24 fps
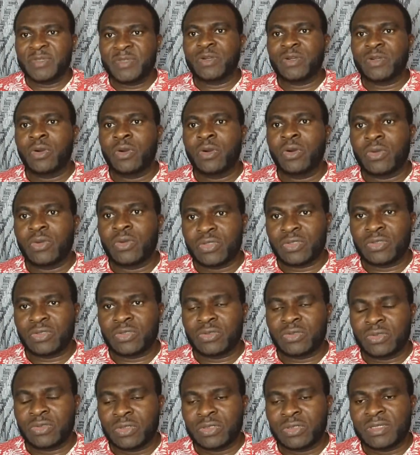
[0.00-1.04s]
caused. You
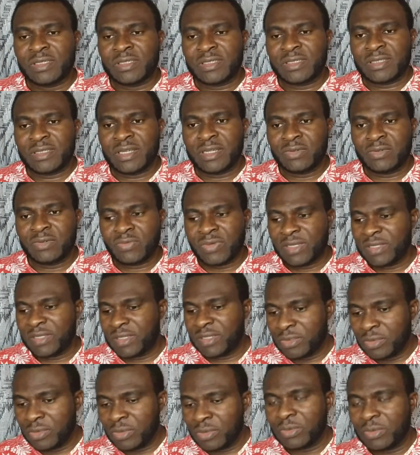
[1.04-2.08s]
understand? When they
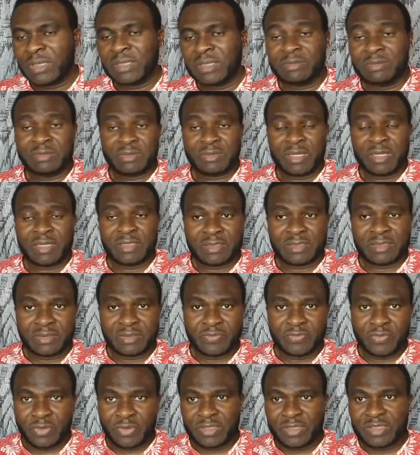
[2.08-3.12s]
look at,
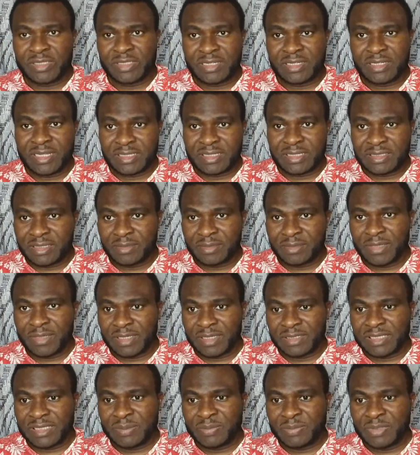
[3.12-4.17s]
for instance, that
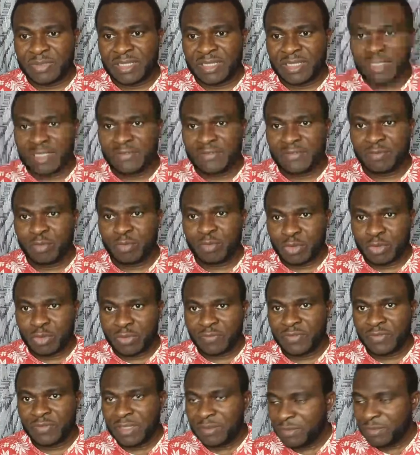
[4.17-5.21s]
example I gave, both of
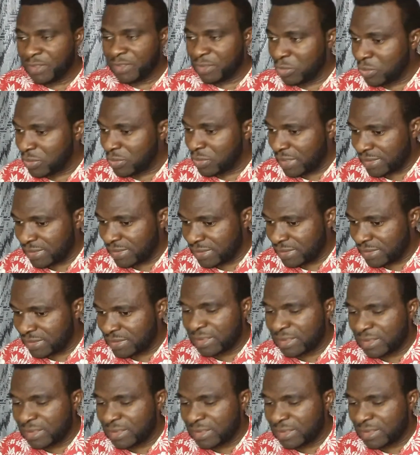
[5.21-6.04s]
them, they looked at it,